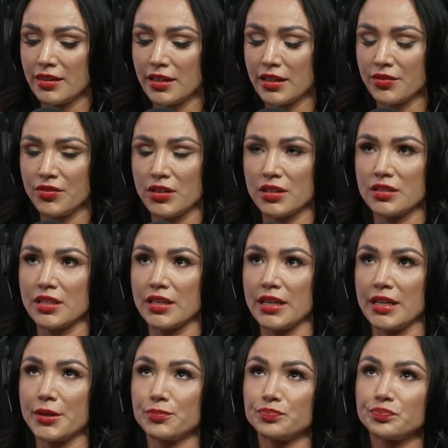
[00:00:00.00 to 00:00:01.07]
think of it as
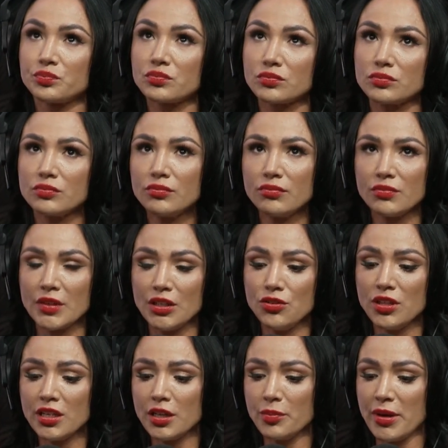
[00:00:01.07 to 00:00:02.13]
like, you
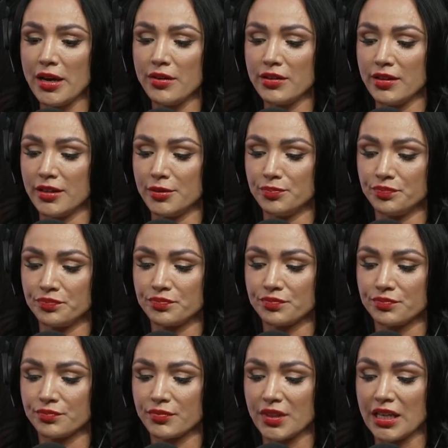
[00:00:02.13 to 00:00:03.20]
think about,
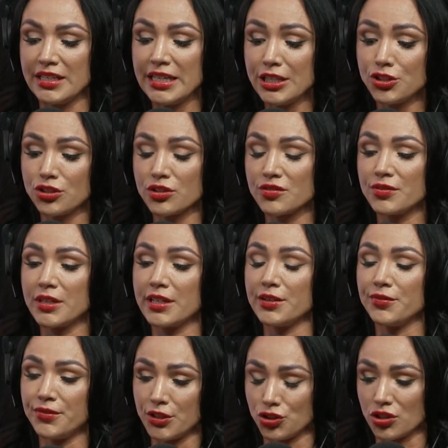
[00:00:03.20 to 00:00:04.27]
nature is very
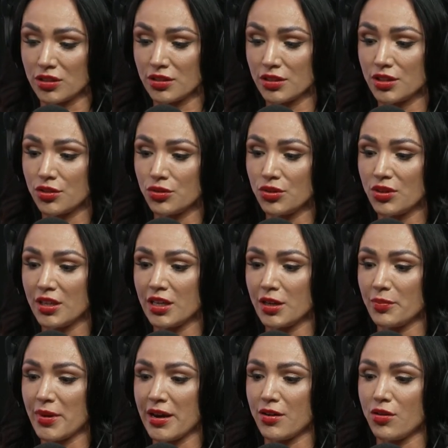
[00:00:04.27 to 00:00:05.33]
efficient. So you think
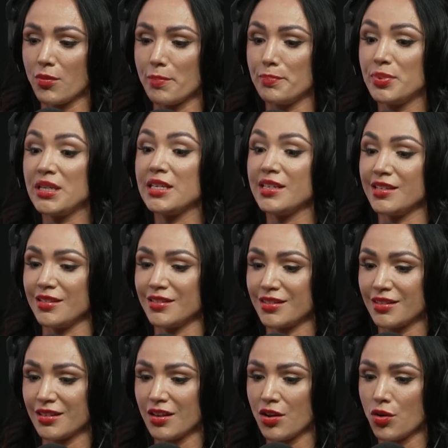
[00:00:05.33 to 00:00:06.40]
about bees.
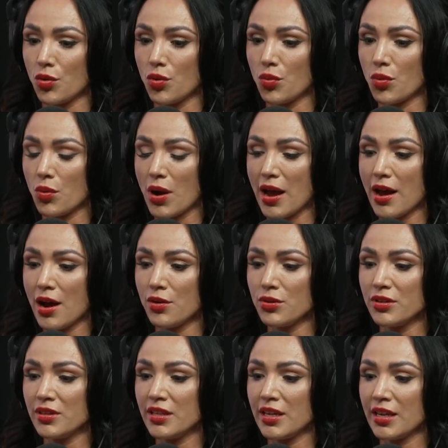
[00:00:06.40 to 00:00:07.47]
How
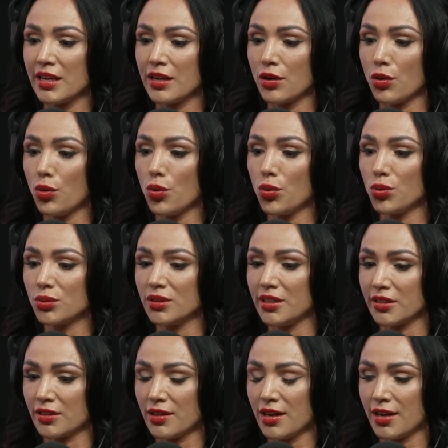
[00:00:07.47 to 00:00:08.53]
do they hold
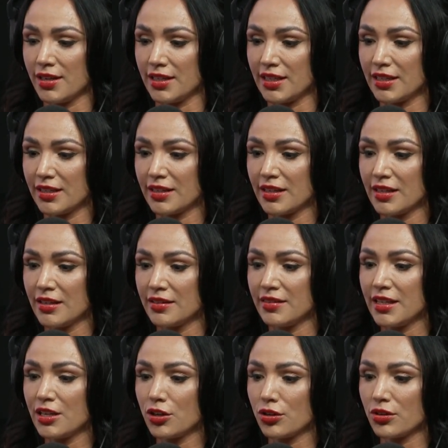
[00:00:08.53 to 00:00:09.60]
their honey?
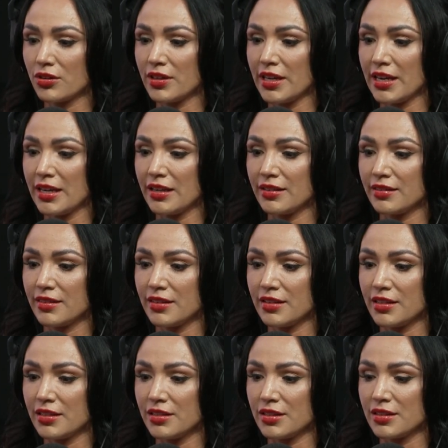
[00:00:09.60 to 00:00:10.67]
They create
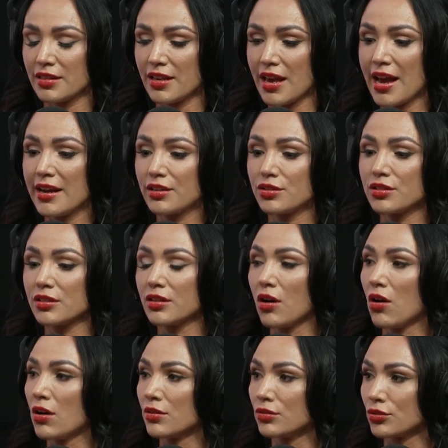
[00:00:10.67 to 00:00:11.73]
these
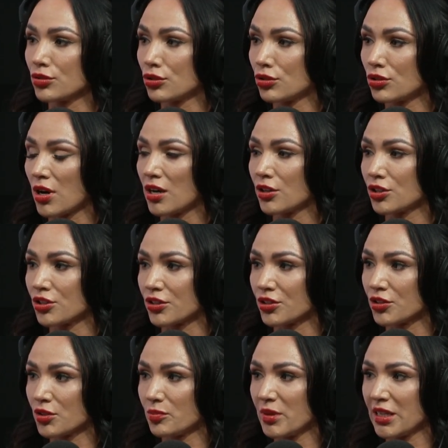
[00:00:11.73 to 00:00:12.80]
hexagonal
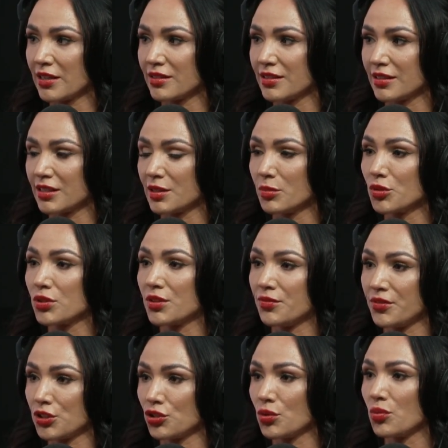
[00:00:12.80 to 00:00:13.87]
structures because it's the most
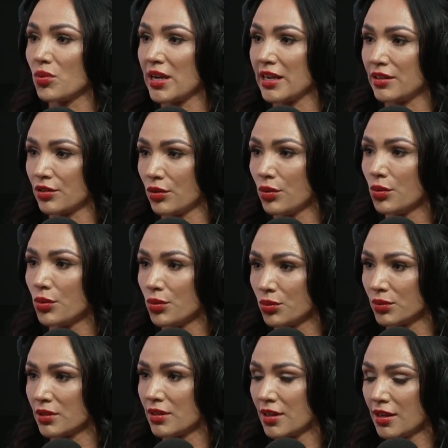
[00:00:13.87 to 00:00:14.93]
efficient way to hold